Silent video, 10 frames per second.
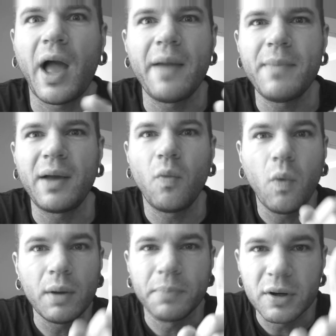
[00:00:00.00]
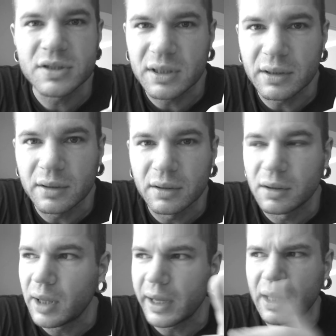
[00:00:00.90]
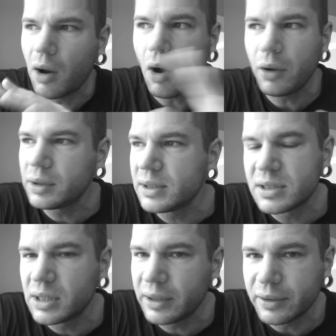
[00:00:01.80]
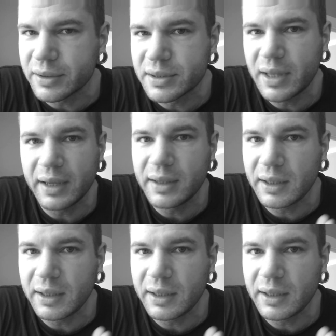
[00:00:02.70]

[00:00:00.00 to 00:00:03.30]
I met one person like in all these years that,